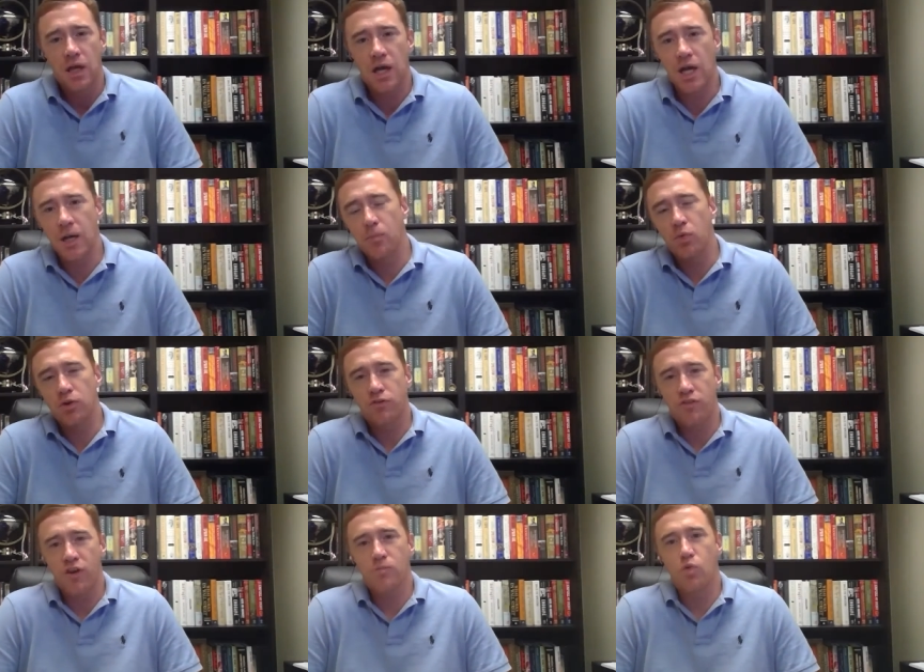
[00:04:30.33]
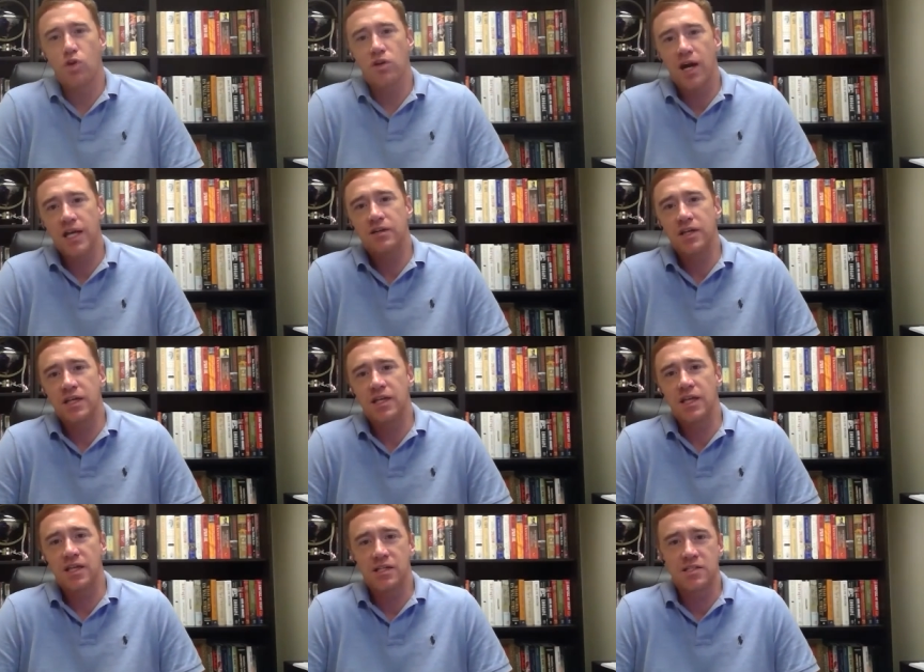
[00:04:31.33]
Um, what's far more likely
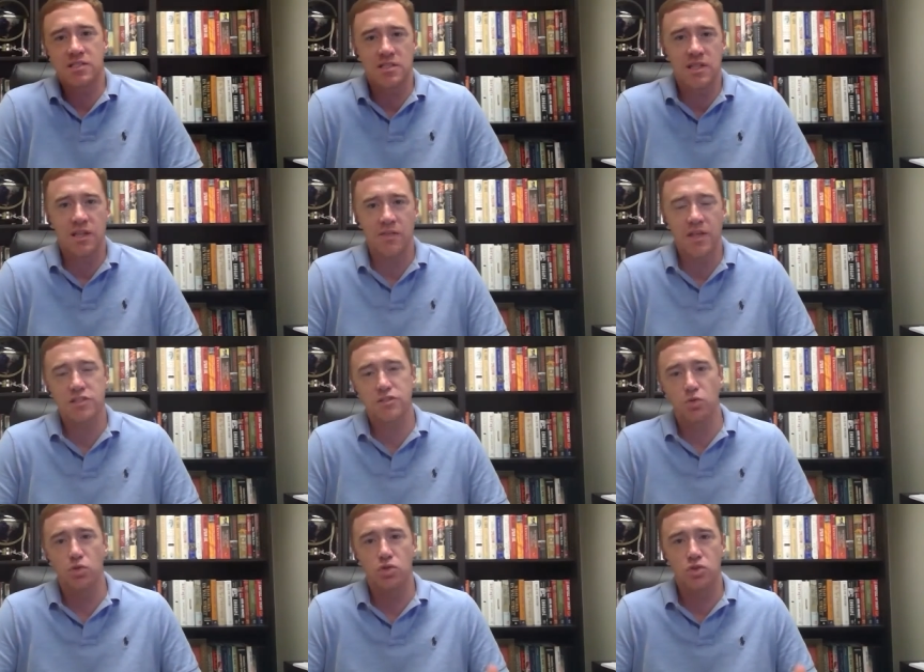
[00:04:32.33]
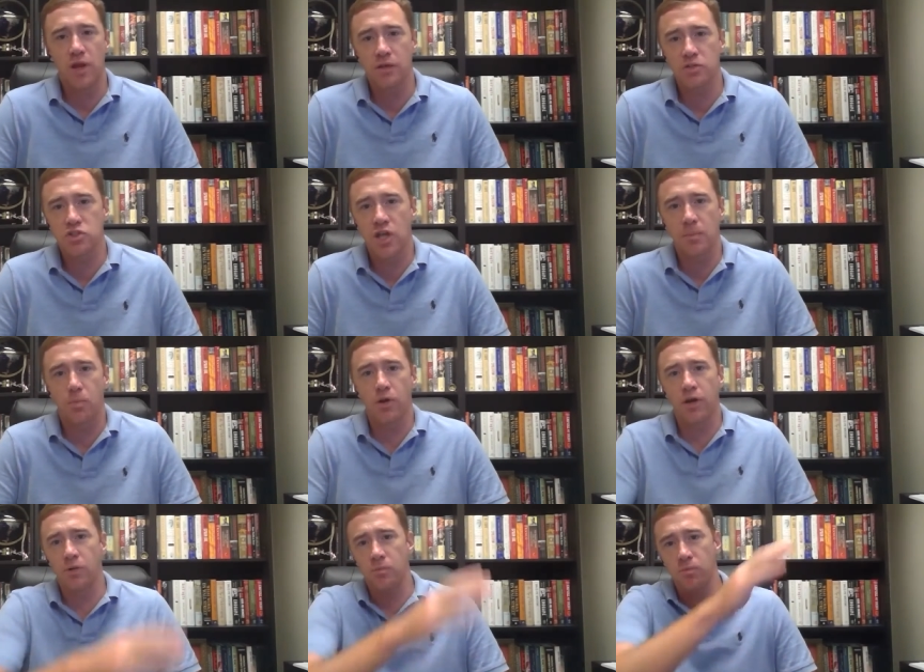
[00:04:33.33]
is, you know, that swoosh or L shape
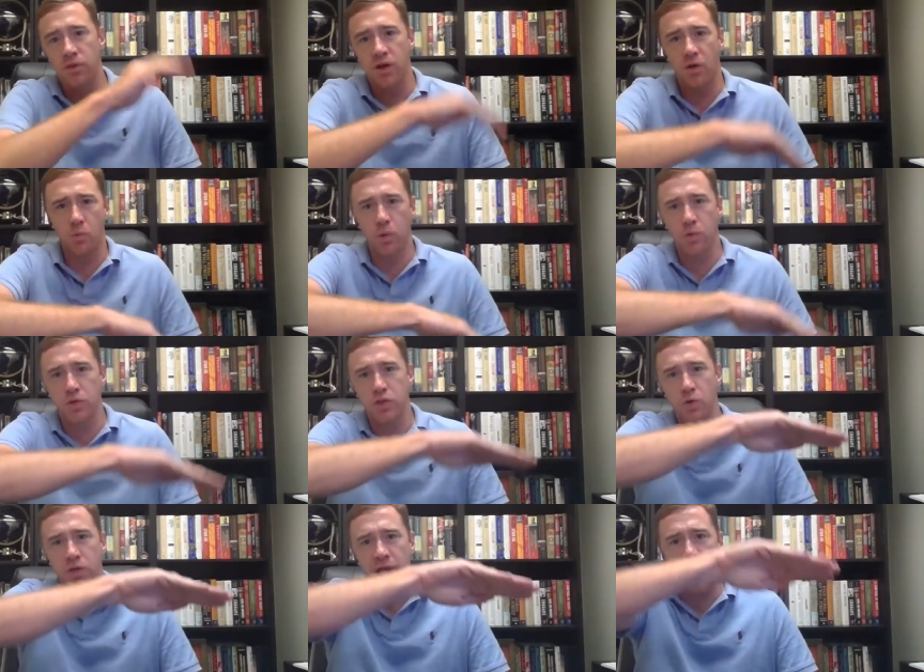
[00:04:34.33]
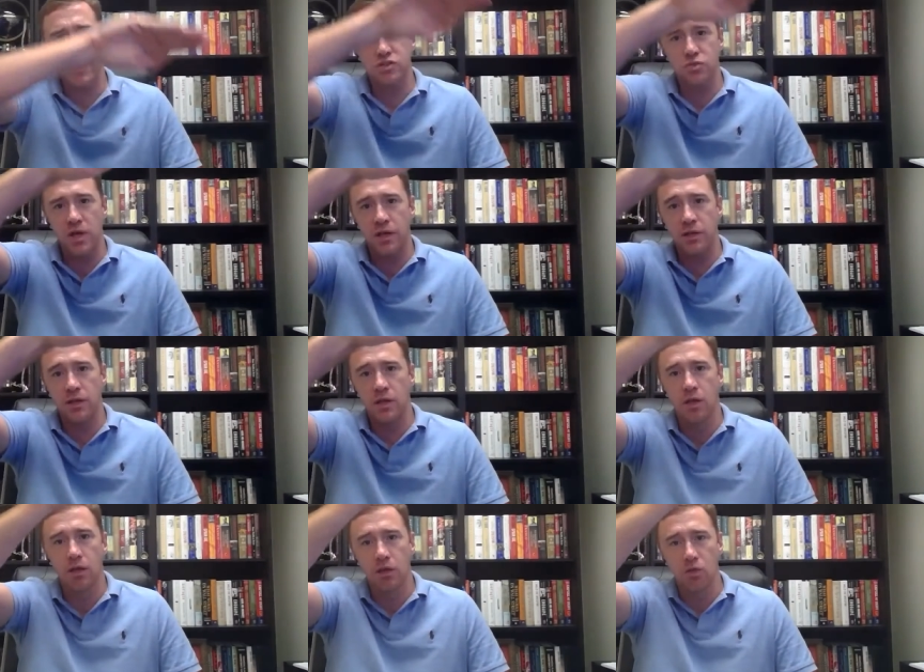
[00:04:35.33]
where, you know, we were going at trend,
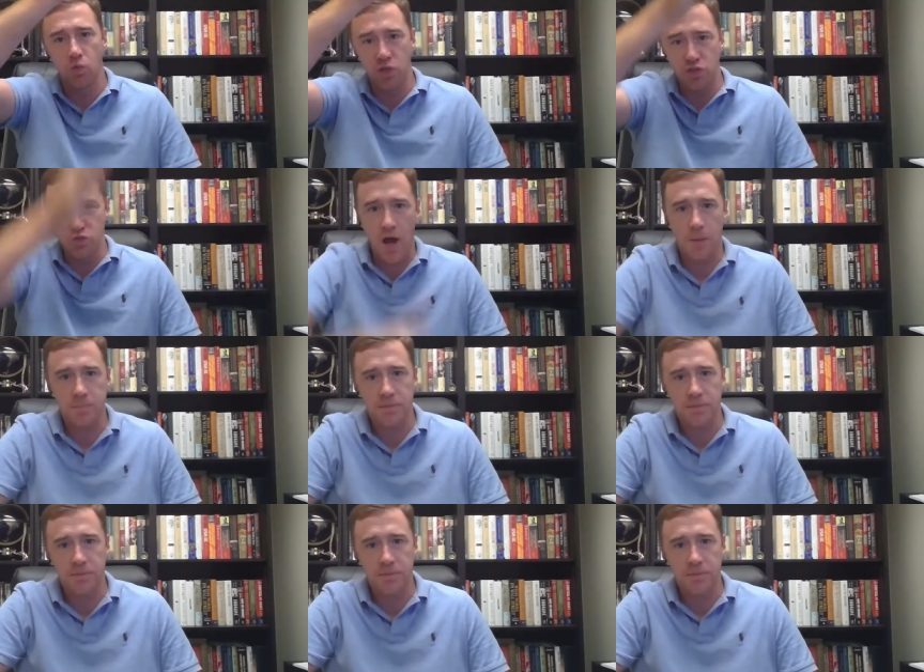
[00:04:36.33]
we dropped.